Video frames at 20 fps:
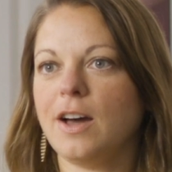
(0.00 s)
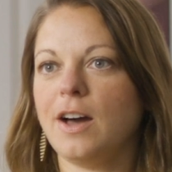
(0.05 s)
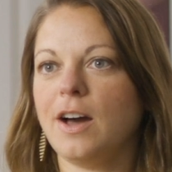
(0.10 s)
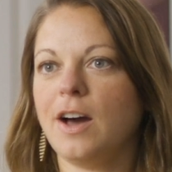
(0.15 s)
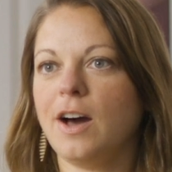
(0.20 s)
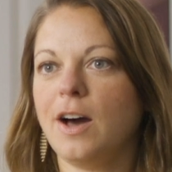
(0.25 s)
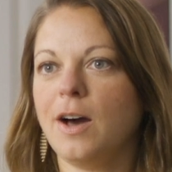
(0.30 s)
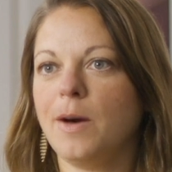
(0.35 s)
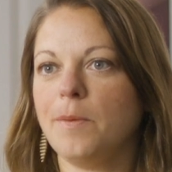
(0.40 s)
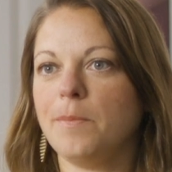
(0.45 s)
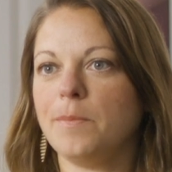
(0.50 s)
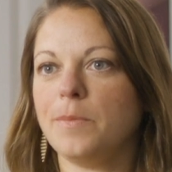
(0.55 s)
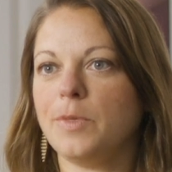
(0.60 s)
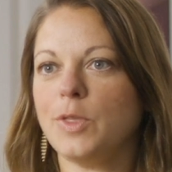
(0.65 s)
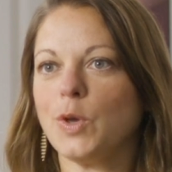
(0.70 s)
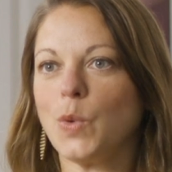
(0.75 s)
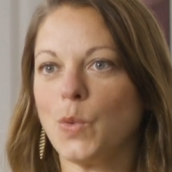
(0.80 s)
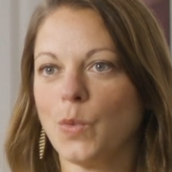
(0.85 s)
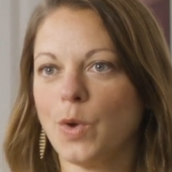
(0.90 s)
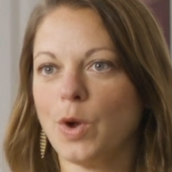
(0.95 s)

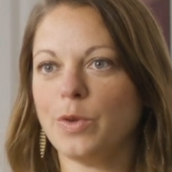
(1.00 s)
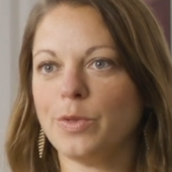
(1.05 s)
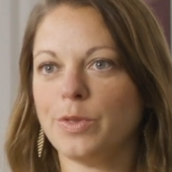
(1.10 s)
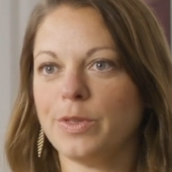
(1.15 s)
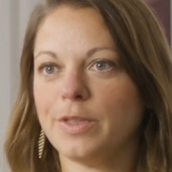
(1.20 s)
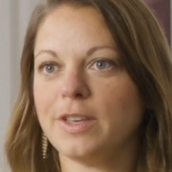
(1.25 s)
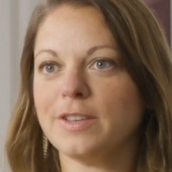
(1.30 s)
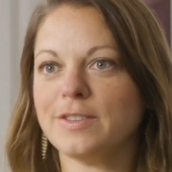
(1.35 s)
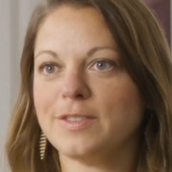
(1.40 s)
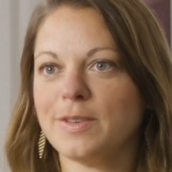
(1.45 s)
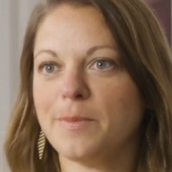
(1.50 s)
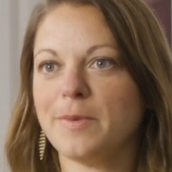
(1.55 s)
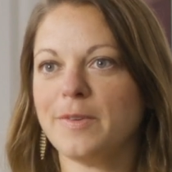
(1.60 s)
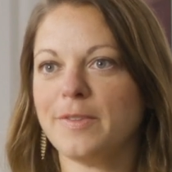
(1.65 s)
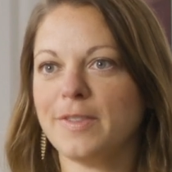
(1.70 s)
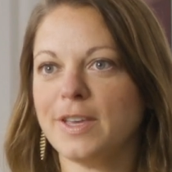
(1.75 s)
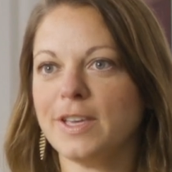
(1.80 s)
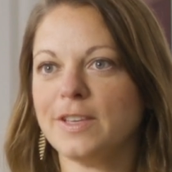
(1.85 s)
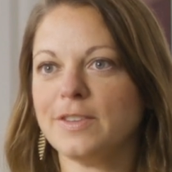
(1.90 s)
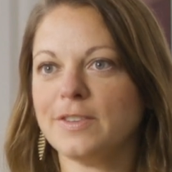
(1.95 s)
the growth that some
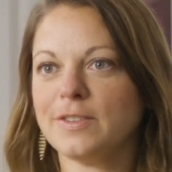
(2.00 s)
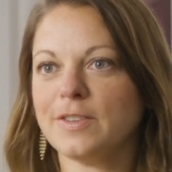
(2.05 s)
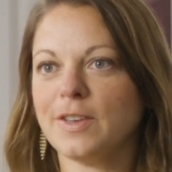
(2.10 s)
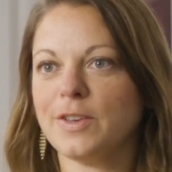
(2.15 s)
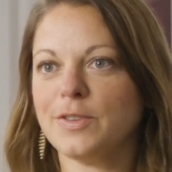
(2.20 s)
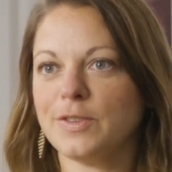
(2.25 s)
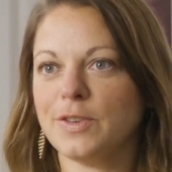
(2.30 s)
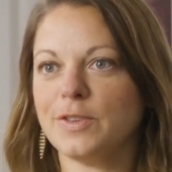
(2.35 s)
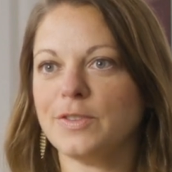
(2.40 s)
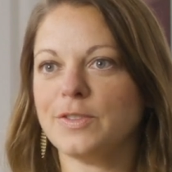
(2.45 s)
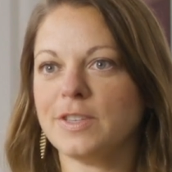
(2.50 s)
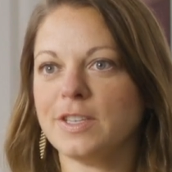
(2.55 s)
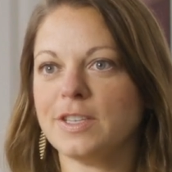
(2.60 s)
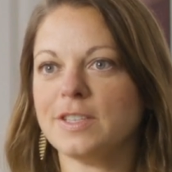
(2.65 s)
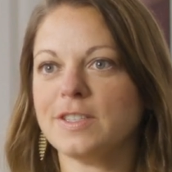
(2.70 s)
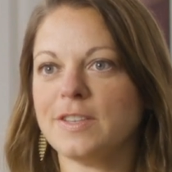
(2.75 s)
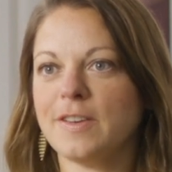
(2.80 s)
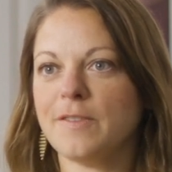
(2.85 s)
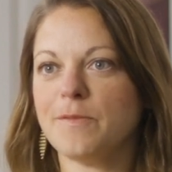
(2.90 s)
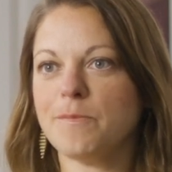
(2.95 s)
of these
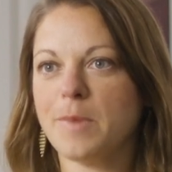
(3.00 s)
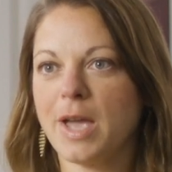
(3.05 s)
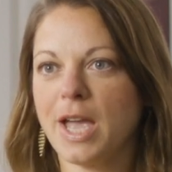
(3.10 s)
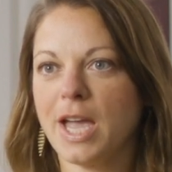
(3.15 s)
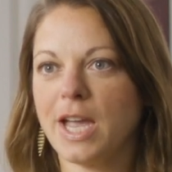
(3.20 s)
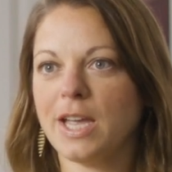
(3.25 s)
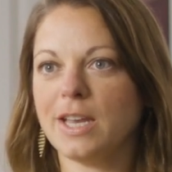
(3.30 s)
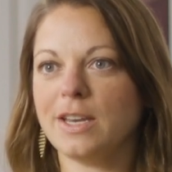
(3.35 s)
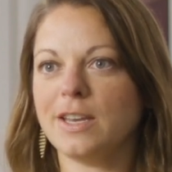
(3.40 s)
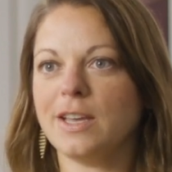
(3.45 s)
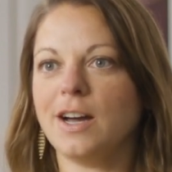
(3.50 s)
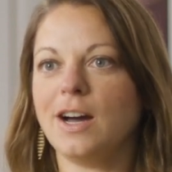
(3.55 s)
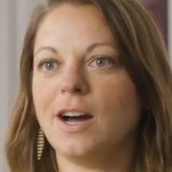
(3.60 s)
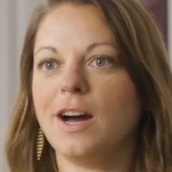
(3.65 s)
associates have made